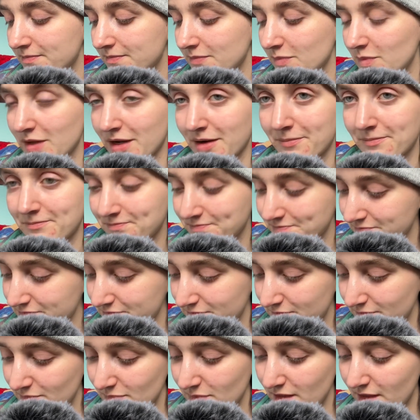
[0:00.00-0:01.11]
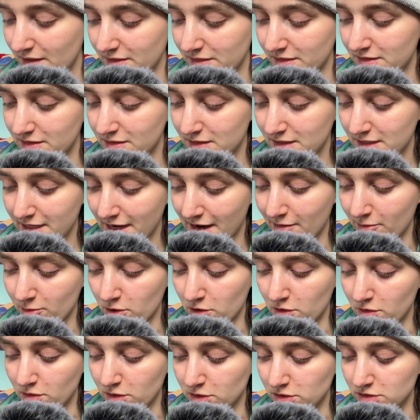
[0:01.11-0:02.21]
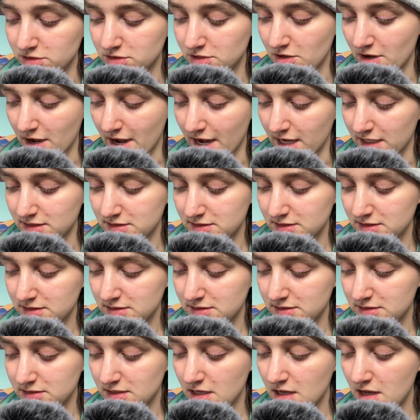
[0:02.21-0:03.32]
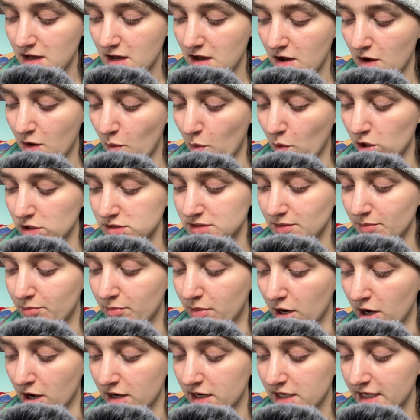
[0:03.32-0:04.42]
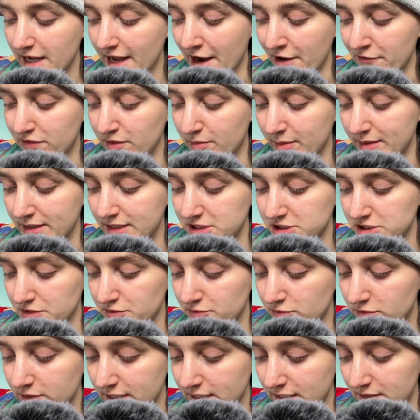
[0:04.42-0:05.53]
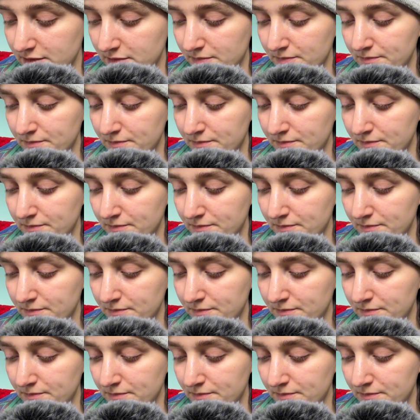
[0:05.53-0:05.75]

Yeah. Carol also asks, what's a book everybody should read?